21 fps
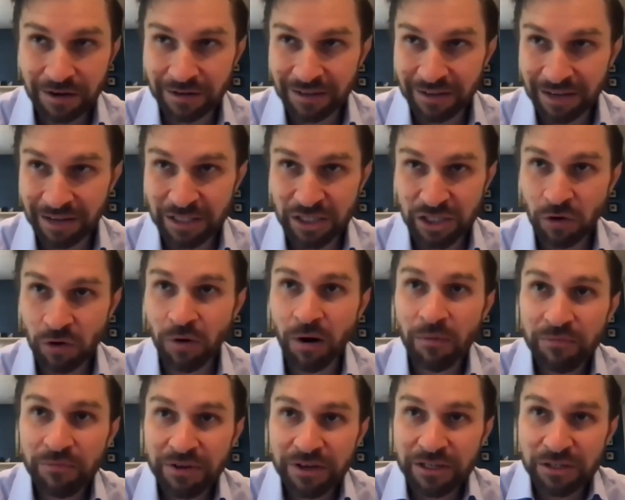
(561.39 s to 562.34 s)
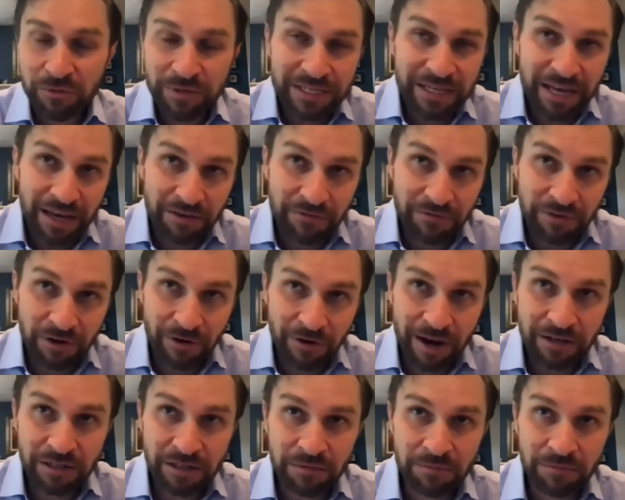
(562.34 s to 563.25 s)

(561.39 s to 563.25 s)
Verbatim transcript: It's so obvious we take it for granted,